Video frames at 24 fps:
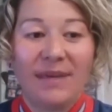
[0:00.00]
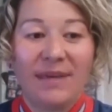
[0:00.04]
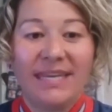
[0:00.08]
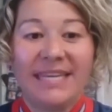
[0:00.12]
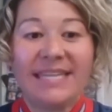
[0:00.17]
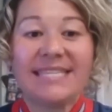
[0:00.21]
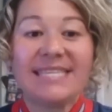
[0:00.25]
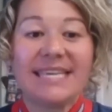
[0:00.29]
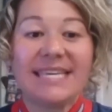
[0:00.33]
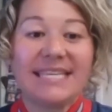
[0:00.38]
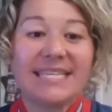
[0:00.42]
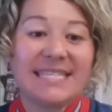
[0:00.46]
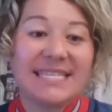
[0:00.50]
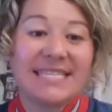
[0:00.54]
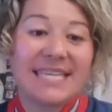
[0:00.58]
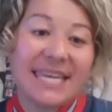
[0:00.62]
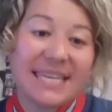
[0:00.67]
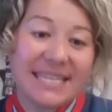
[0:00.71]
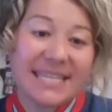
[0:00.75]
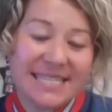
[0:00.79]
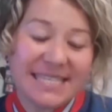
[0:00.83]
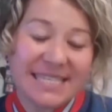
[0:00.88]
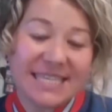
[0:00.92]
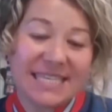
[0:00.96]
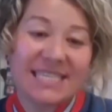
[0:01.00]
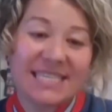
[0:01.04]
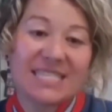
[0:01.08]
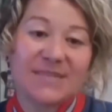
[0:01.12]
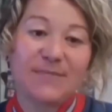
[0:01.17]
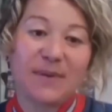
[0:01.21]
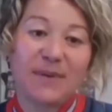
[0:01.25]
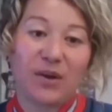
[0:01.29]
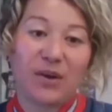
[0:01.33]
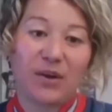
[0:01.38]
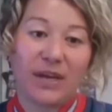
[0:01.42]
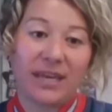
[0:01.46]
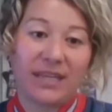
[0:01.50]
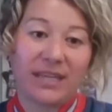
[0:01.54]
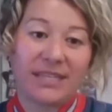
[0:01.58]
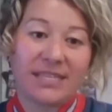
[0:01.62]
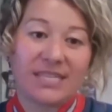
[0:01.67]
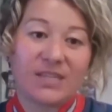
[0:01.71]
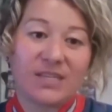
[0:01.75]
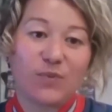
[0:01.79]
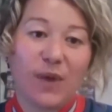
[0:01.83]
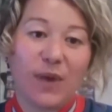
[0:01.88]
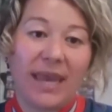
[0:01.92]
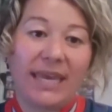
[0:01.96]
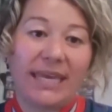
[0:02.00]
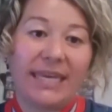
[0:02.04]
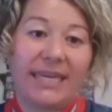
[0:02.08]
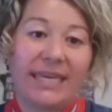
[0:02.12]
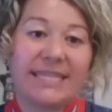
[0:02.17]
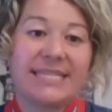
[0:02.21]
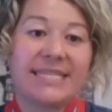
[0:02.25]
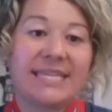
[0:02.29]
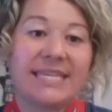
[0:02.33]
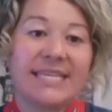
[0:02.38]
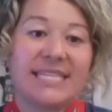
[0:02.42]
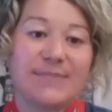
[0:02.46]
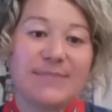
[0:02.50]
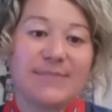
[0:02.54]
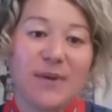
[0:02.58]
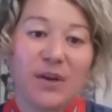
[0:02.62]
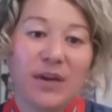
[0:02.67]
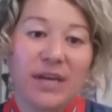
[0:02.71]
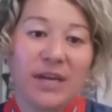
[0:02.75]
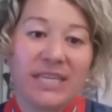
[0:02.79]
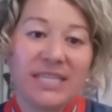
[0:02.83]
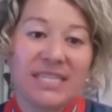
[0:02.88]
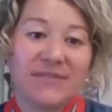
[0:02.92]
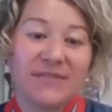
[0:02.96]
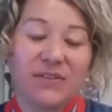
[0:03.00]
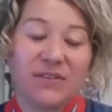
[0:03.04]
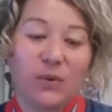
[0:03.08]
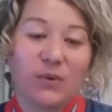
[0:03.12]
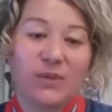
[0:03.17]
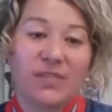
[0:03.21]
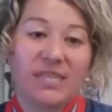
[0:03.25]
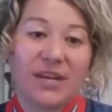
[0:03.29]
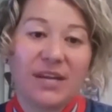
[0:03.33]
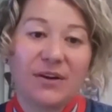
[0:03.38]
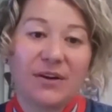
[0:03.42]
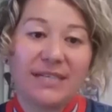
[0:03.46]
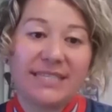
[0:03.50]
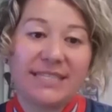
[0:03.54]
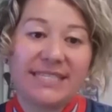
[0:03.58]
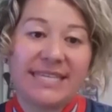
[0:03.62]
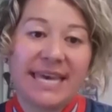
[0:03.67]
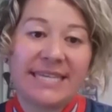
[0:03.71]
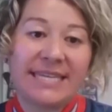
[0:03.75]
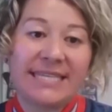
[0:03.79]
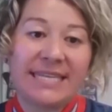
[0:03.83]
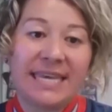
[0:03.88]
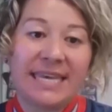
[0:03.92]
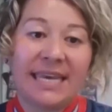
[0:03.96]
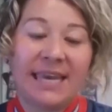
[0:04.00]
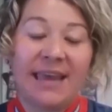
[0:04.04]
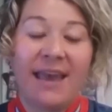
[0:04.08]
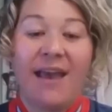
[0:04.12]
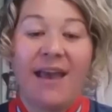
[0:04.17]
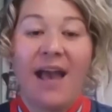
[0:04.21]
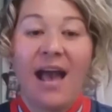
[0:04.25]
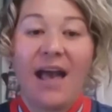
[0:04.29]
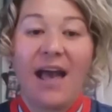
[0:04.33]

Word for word: and it's, it's and it's an experience right it's an experience for those that are attending